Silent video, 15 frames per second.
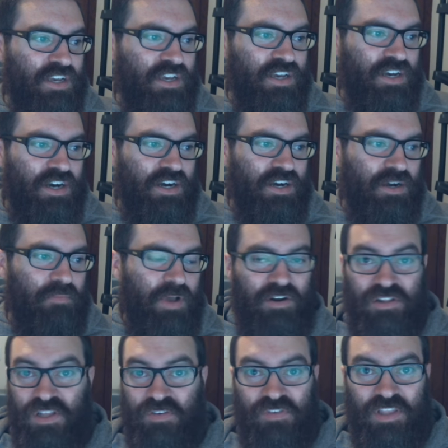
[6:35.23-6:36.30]
how to
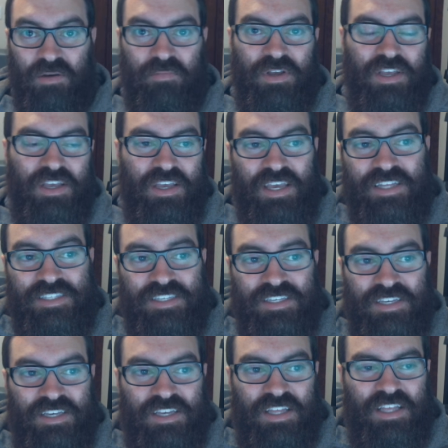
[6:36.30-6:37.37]
level up.
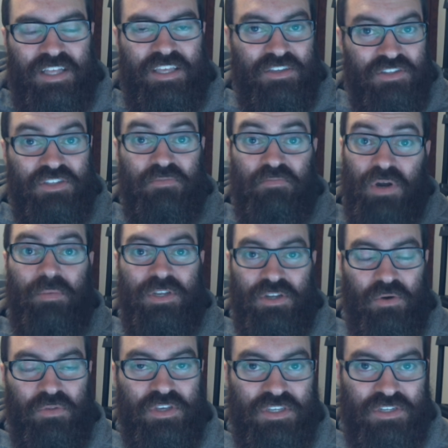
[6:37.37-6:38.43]
You probably
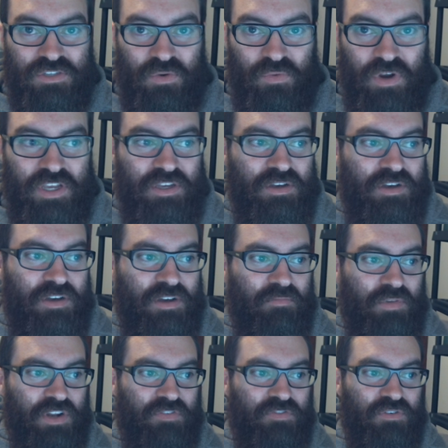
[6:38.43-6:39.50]
know these things already.
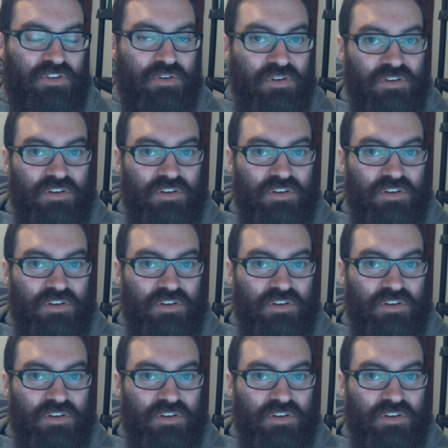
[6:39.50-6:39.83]
But if you're new to a